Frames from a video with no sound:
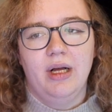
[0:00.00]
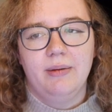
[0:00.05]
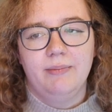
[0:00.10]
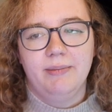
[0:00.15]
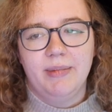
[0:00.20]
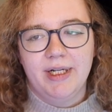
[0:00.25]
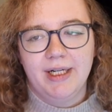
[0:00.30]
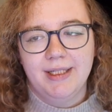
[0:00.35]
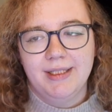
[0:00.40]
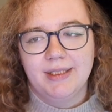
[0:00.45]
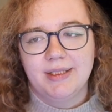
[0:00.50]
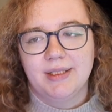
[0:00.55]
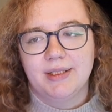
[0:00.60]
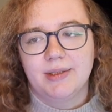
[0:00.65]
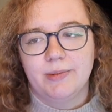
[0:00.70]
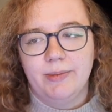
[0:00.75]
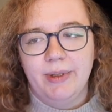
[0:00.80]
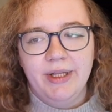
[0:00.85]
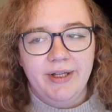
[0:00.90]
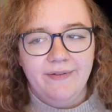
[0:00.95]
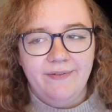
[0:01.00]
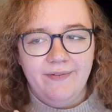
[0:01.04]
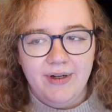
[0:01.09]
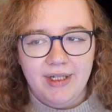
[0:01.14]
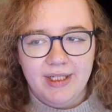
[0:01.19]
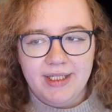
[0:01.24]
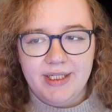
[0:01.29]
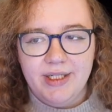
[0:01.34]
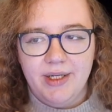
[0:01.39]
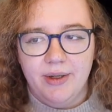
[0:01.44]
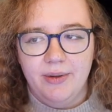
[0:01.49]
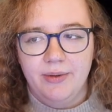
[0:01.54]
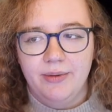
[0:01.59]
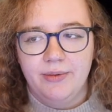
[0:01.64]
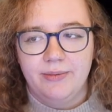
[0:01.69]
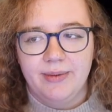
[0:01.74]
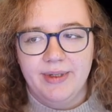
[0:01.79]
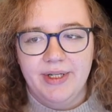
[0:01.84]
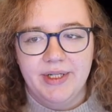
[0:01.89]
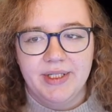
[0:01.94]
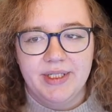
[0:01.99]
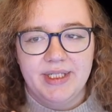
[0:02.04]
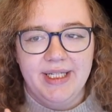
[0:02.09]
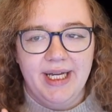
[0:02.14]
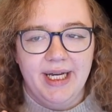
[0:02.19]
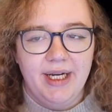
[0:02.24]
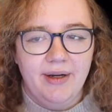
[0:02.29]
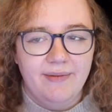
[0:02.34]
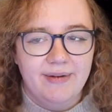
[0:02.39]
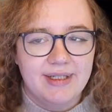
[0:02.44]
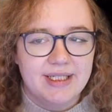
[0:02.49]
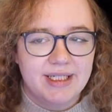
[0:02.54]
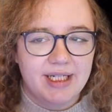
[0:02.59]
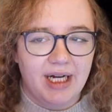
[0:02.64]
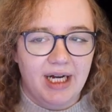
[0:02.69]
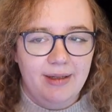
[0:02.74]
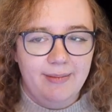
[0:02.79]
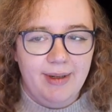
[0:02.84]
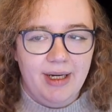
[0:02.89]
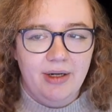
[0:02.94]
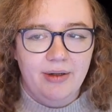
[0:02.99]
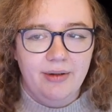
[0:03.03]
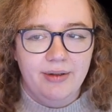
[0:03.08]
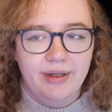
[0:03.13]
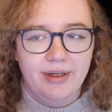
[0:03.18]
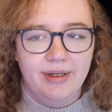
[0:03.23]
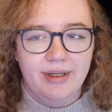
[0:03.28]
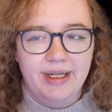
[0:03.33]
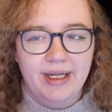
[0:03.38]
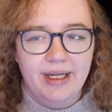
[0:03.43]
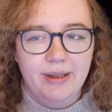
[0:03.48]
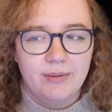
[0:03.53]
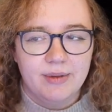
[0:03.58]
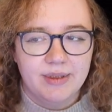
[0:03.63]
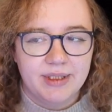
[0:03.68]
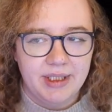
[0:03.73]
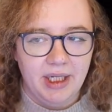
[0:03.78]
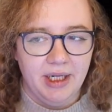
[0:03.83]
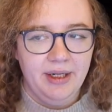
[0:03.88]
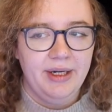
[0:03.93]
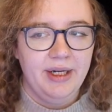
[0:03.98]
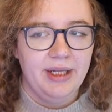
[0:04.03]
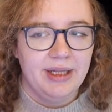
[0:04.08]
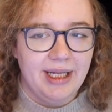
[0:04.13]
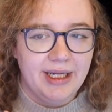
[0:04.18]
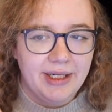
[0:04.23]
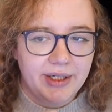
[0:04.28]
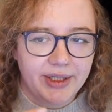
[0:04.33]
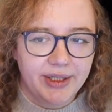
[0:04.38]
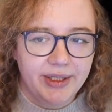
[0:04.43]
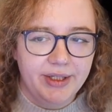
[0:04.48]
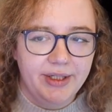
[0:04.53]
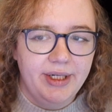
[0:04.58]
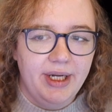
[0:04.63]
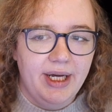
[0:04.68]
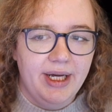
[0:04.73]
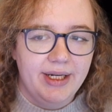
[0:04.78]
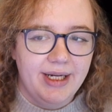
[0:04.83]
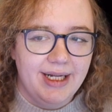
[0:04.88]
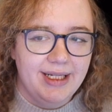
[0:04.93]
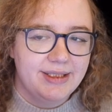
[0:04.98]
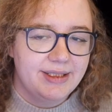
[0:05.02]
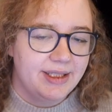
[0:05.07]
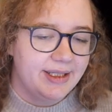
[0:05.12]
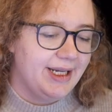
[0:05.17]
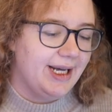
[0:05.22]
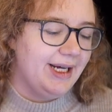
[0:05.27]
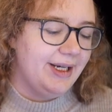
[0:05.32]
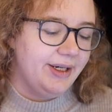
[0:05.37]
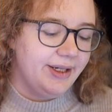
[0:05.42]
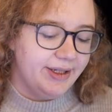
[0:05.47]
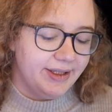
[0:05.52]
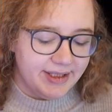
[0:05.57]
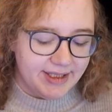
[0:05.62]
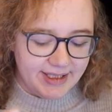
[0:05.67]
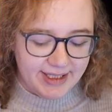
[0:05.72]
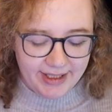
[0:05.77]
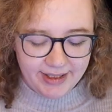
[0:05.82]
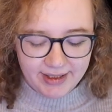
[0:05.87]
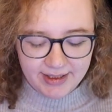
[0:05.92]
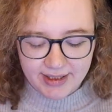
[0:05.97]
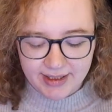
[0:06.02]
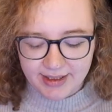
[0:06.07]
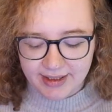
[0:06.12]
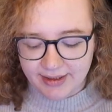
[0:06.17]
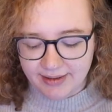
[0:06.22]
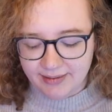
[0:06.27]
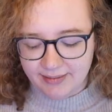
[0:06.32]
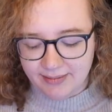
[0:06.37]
Because when the first node reaches the end of its timeout, it will start an election and enter candidate status.